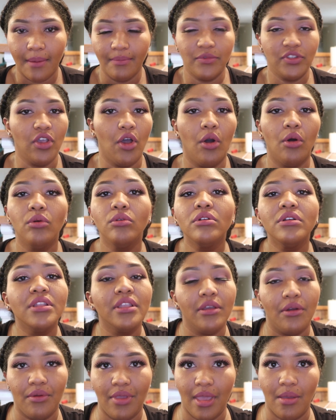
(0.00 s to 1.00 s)
I'm
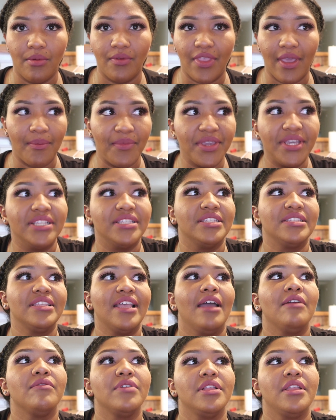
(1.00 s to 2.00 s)
totally okay with that, because it's
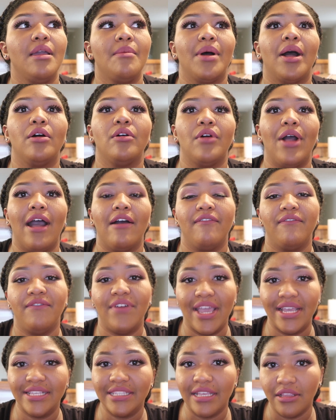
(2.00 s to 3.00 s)
not really about how
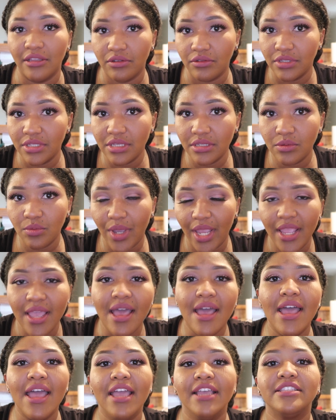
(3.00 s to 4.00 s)
fast I lose this weight.
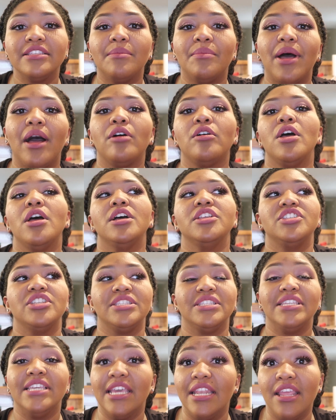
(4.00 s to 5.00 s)
It's about
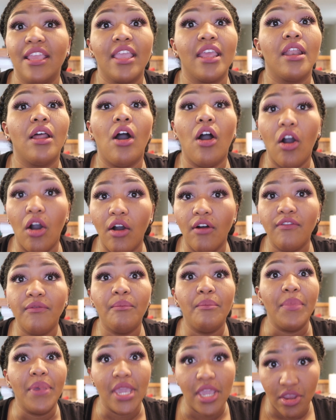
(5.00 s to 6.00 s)
just getting it off,
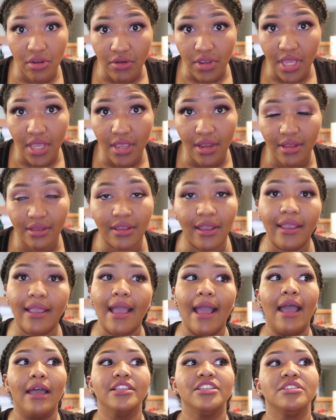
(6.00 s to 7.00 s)
period.
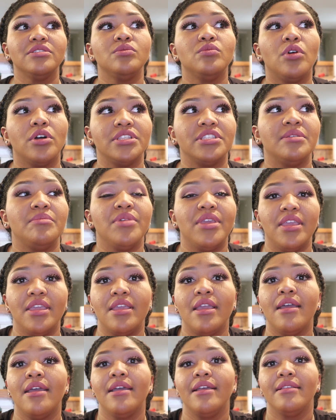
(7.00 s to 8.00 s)
Like, I just want to
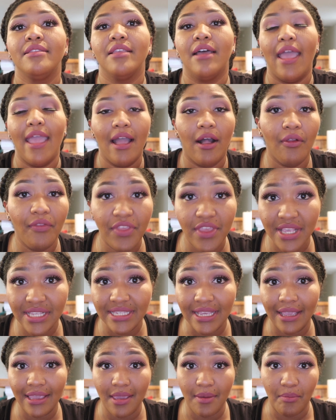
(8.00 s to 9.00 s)
be the
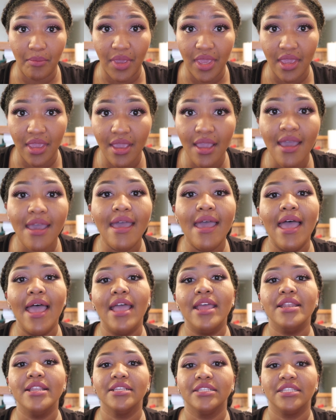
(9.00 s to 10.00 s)
healthiest I can be,
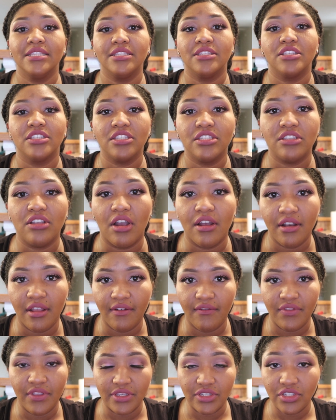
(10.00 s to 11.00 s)
and this is the start
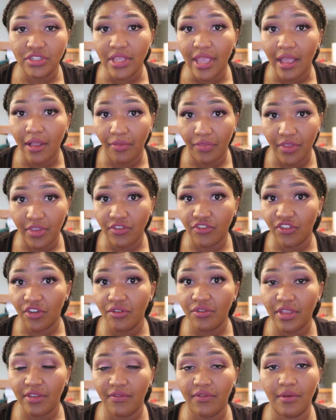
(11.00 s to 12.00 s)
of this healthy
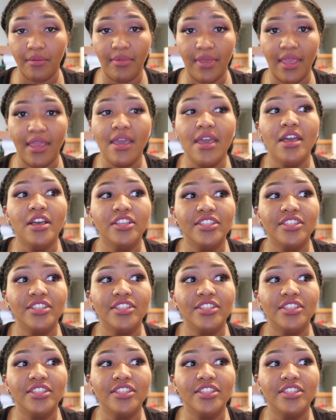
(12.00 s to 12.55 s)
journey for me.